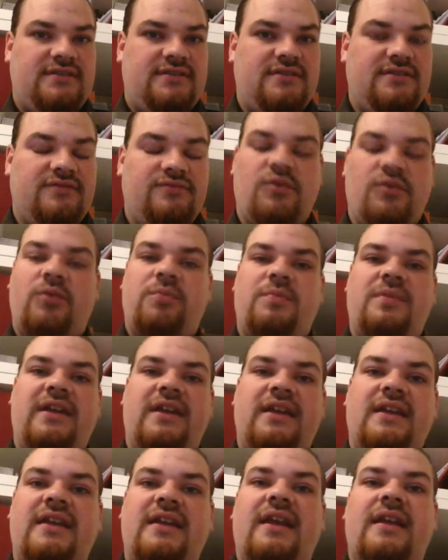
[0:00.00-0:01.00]

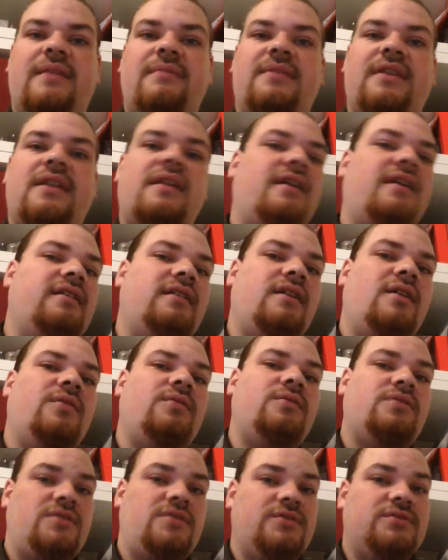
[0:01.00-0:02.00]
role-playing game that I
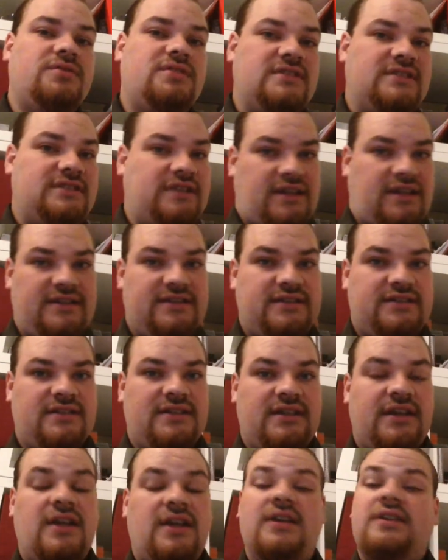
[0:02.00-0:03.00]
know uses dice.
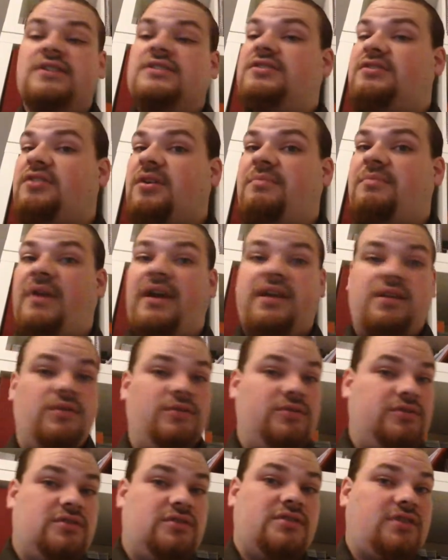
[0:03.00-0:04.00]
Some might
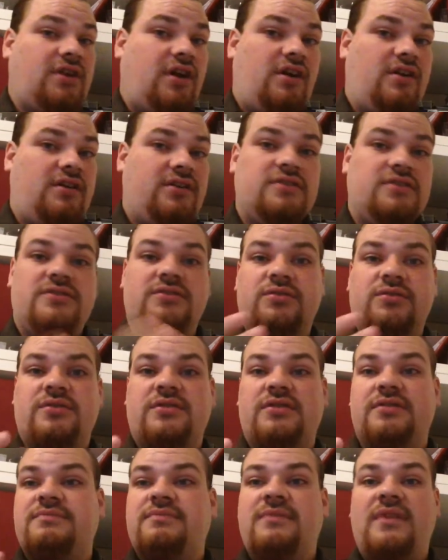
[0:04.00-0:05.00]
use cards
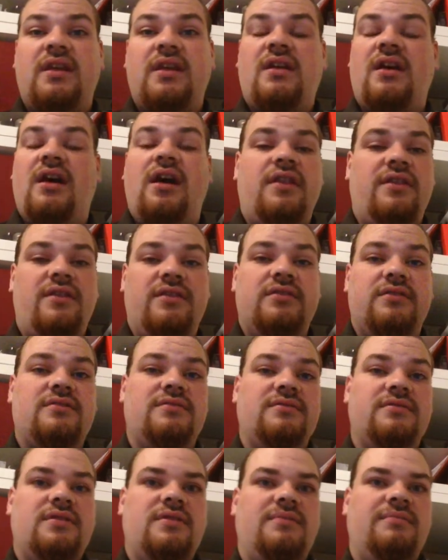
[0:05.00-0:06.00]
or other
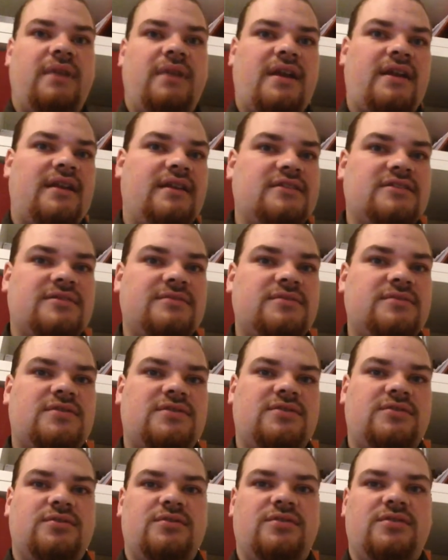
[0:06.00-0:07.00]
mechanisms
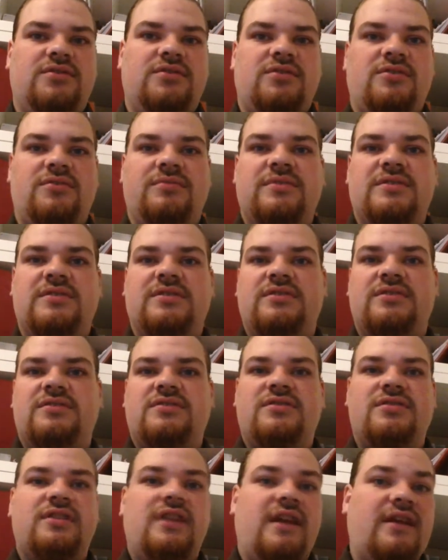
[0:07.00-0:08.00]
to determine a
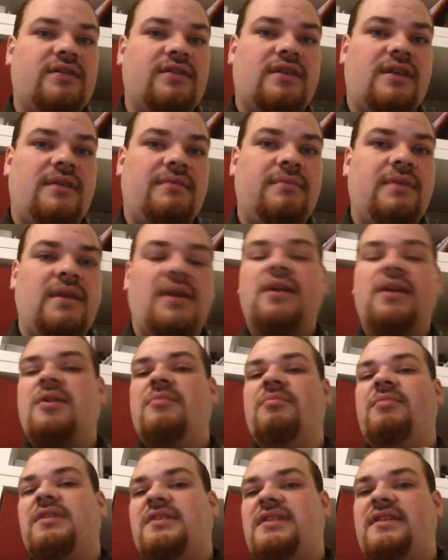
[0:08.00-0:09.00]
certain outcome,
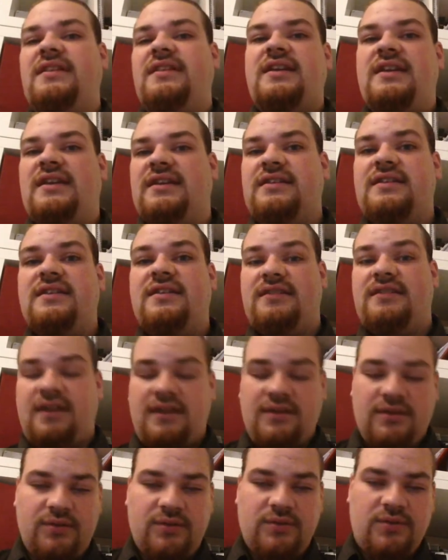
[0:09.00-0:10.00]
but in the end they
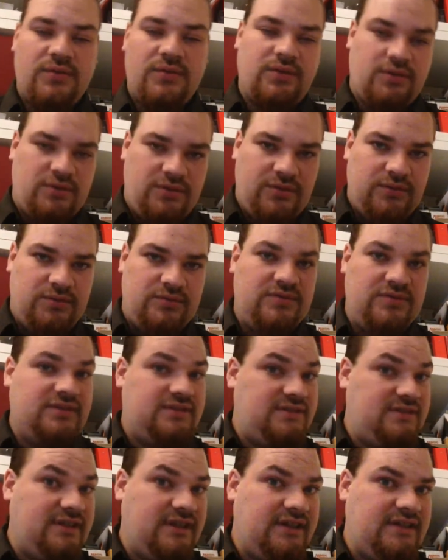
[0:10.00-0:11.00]
all use
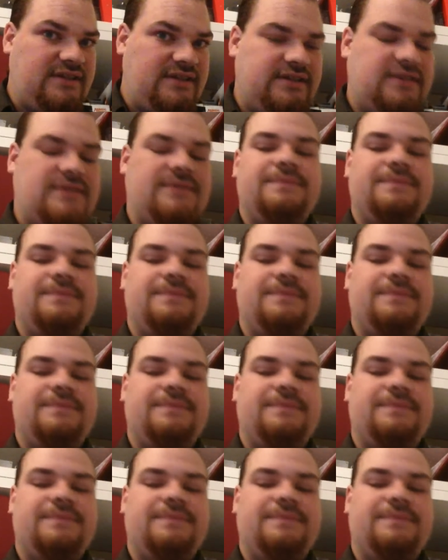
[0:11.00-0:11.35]
dice.